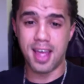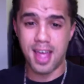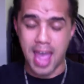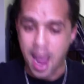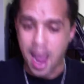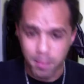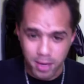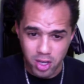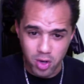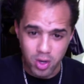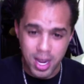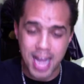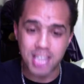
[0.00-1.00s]
how many of you
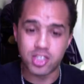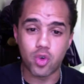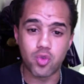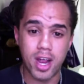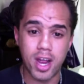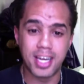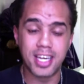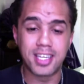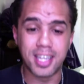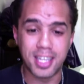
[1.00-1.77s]
guys are ready to